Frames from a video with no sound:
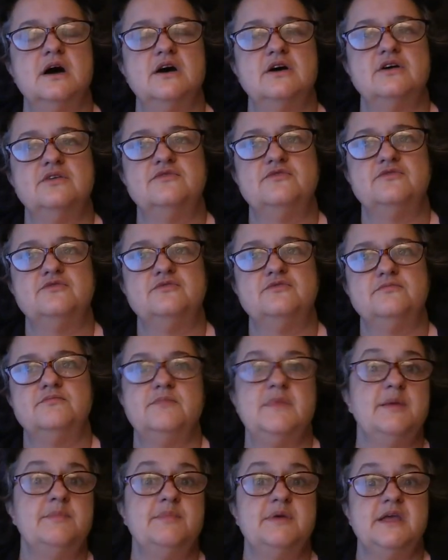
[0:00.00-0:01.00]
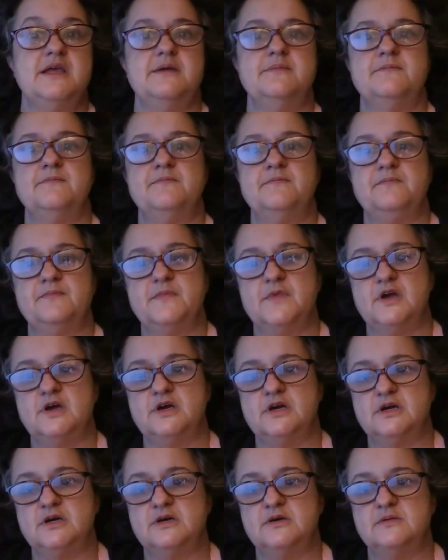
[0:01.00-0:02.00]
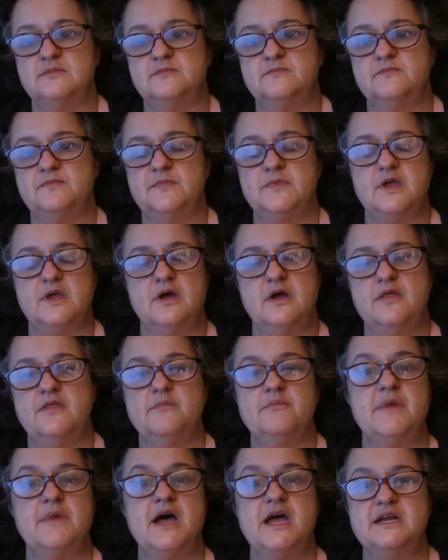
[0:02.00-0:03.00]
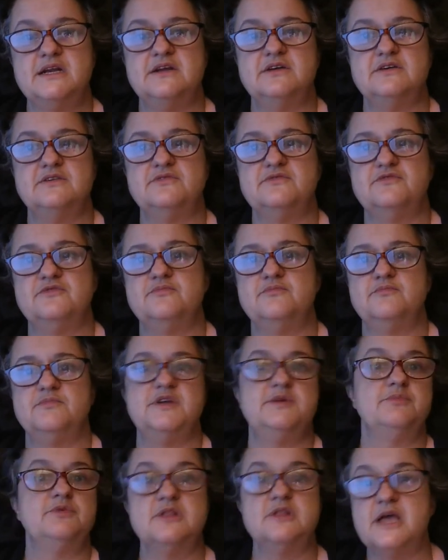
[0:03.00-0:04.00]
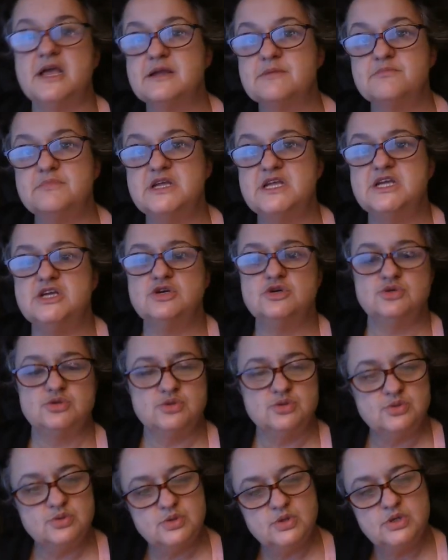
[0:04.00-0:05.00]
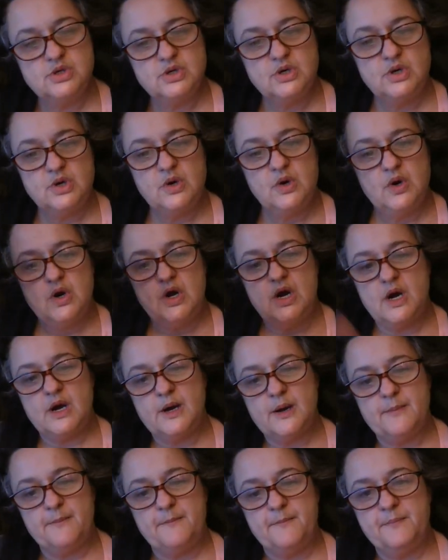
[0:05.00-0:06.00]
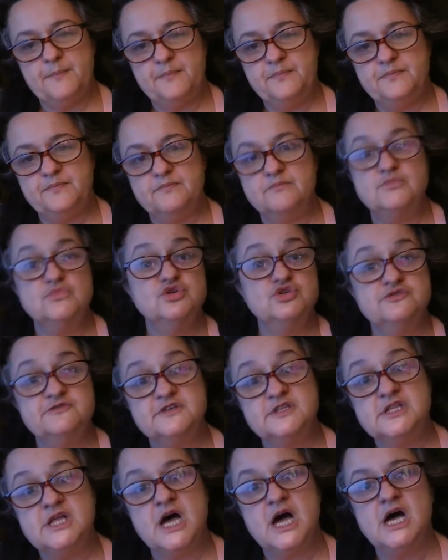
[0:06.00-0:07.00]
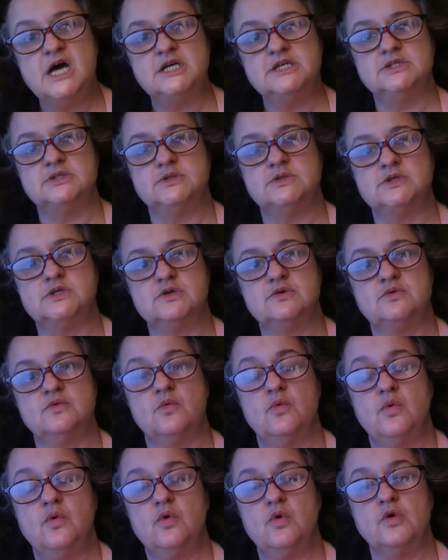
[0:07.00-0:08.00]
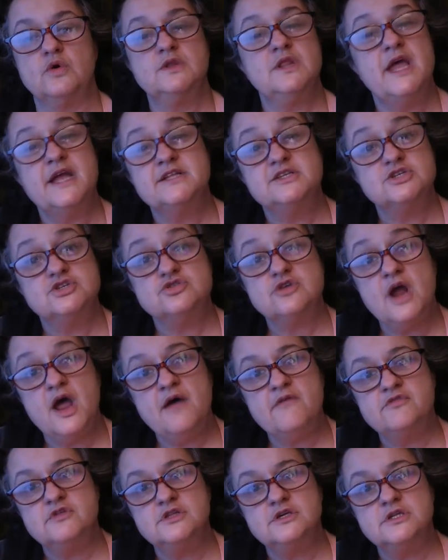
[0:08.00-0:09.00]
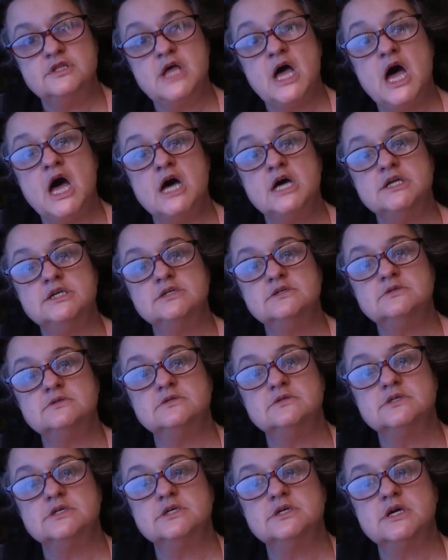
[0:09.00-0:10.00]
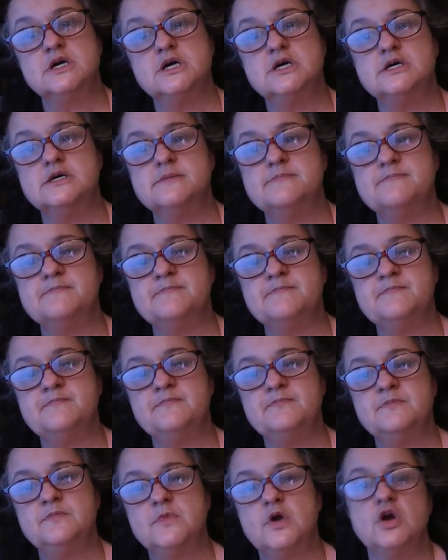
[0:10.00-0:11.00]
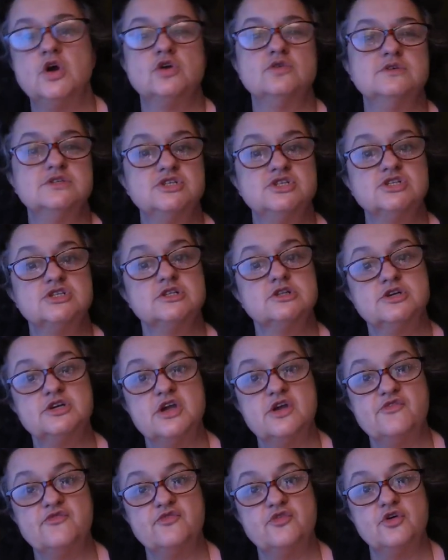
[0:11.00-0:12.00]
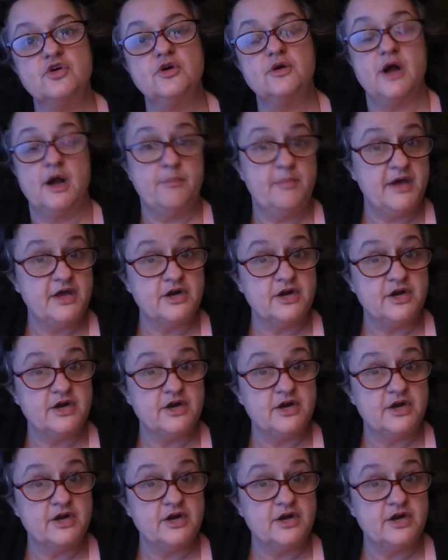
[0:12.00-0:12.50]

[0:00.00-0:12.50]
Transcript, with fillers: of maybe uh, the mind of people like me who um, move a lot or or like to travel a lot or um, are always just looking for a